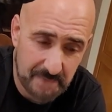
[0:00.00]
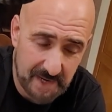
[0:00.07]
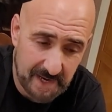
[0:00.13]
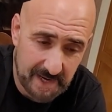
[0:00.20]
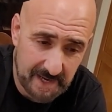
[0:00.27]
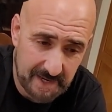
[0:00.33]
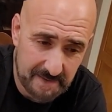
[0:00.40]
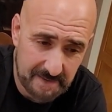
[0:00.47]

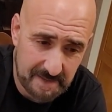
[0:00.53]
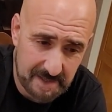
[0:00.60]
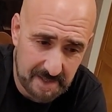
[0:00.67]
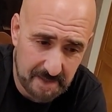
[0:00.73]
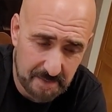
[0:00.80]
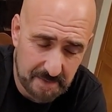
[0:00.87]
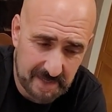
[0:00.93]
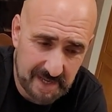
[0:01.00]
And,
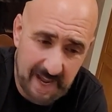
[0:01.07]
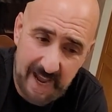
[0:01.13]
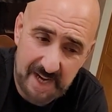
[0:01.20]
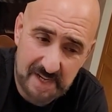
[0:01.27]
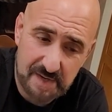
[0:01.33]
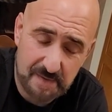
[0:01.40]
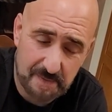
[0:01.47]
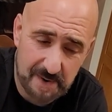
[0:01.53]
you know, the
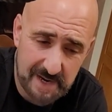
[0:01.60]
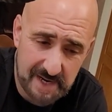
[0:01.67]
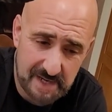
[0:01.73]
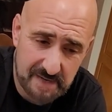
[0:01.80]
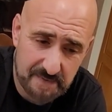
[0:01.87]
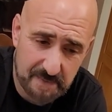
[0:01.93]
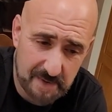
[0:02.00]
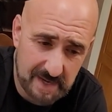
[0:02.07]

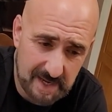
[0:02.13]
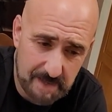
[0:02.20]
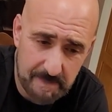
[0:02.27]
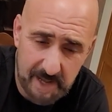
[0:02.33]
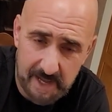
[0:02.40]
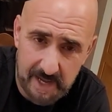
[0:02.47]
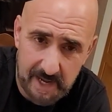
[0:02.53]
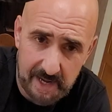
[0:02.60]
catchphrase for
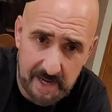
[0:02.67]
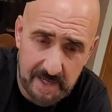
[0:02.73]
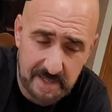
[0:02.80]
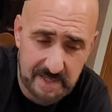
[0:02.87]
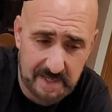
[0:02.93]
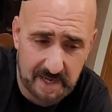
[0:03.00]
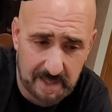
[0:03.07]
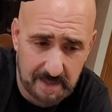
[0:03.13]
eBay
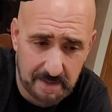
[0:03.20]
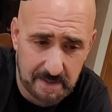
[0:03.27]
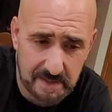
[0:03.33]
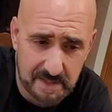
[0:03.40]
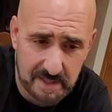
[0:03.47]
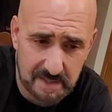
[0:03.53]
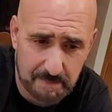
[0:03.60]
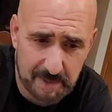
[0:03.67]

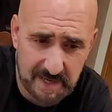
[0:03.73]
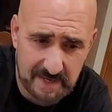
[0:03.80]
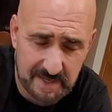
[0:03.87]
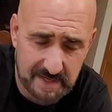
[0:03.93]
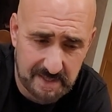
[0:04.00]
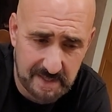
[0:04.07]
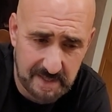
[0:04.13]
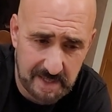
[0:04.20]
sellers is
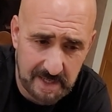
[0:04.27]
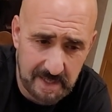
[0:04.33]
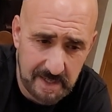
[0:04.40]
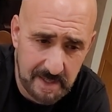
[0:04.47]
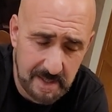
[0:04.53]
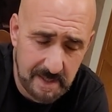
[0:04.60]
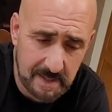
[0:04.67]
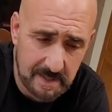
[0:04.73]
basically,
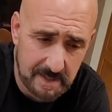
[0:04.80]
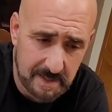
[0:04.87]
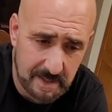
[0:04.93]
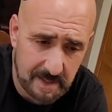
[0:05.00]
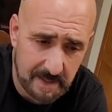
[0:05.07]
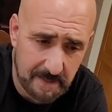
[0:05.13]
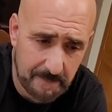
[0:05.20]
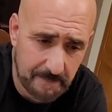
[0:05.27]

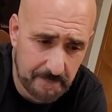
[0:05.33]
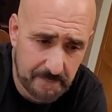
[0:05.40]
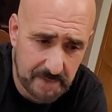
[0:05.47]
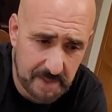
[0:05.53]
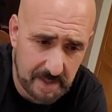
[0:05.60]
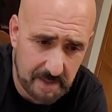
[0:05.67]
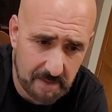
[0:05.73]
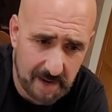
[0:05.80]

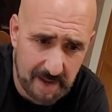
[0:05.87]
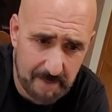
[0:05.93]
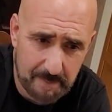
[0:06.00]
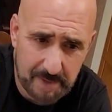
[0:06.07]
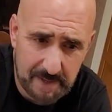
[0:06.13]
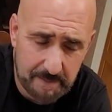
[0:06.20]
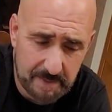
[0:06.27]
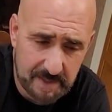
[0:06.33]
you know,
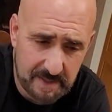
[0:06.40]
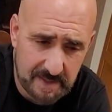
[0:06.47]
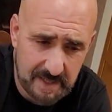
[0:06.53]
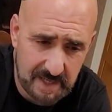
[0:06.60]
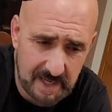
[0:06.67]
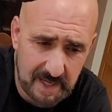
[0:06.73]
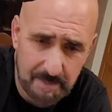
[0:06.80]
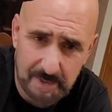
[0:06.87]

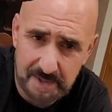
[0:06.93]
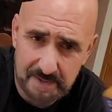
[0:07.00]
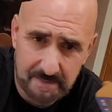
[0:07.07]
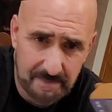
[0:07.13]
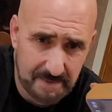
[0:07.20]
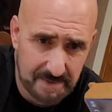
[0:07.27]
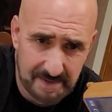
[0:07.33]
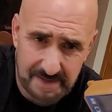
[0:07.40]
MPPT, but
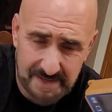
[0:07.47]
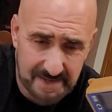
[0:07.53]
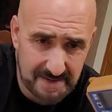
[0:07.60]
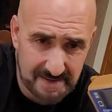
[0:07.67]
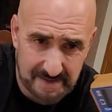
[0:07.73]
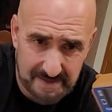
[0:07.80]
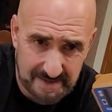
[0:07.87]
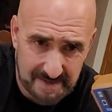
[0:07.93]
this
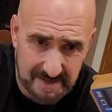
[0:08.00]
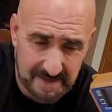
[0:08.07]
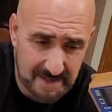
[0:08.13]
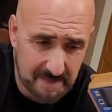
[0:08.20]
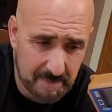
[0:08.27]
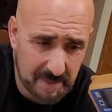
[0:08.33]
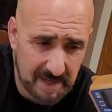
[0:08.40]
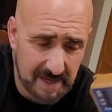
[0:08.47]
isn't. This
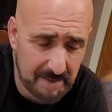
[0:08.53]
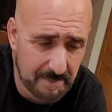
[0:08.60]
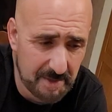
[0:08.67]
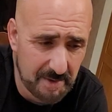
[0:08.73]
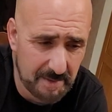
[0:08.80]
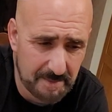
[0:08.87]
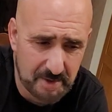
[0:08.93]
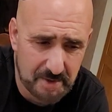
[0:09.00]
is a
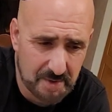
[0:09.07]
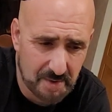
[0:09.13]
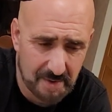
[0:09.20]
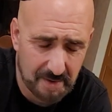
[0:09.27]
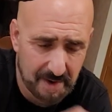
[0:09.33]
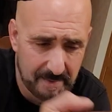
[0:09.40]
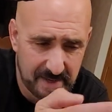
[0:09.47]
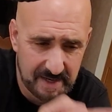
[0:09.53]
PWM
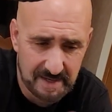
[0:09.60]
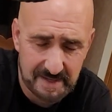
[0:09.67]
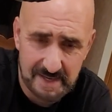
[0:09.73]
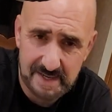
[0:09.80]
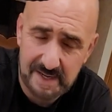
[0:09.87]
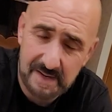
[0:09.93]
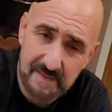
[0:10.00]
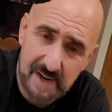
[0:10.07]
controller. I mean, it
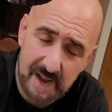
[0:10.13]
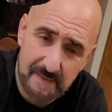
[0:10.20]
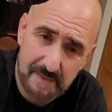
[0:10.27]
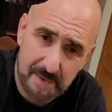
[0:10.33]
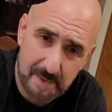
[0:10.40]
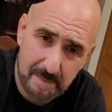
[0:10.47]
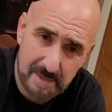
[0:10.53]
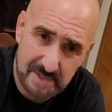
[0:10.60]
doesn't even have
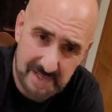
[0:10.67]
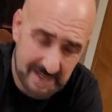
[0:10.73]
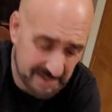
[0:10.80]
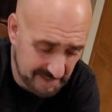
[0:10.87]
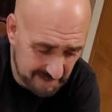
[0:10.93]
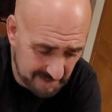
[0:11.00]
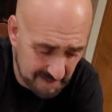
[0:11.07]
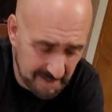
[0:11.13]
thermal
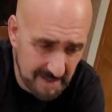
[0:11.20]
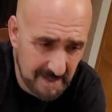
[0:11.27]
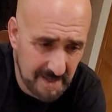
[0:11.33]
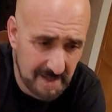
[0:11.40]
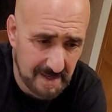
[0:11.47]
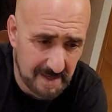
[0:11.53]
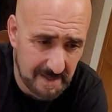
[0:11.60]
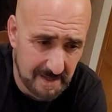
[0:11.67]
sensing.
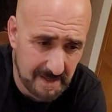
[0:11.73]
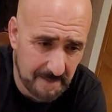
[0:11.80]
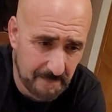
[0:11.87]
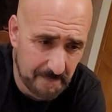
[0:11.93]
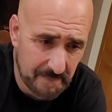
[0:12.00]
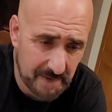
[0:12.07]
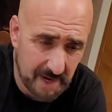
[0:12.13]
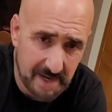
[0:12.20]

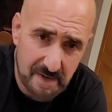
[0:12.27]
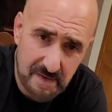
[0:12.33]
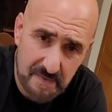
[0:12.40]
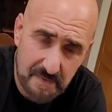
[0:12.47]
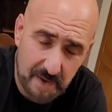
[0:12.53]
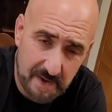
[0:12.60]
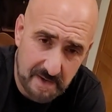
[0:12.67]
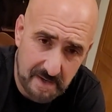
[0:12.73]
I use
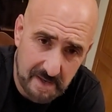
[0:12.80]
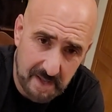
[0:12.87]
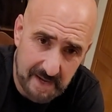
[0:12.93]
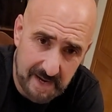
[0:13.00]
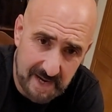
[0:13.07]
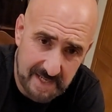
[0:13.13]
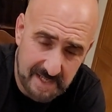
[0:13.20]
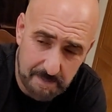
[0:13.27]
flooded
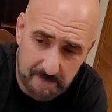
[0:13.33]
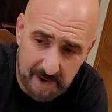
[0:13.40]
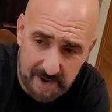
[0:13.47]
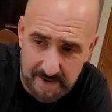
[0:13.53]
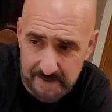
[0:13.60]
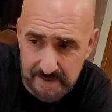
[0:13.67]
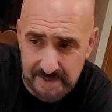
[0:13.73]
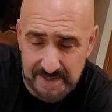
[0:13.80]
lead acid
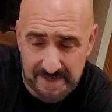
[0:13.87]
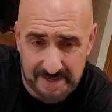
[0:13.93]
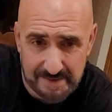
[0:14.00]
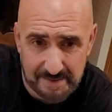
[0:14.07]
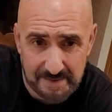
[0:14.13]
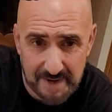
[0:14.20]
batteries. I do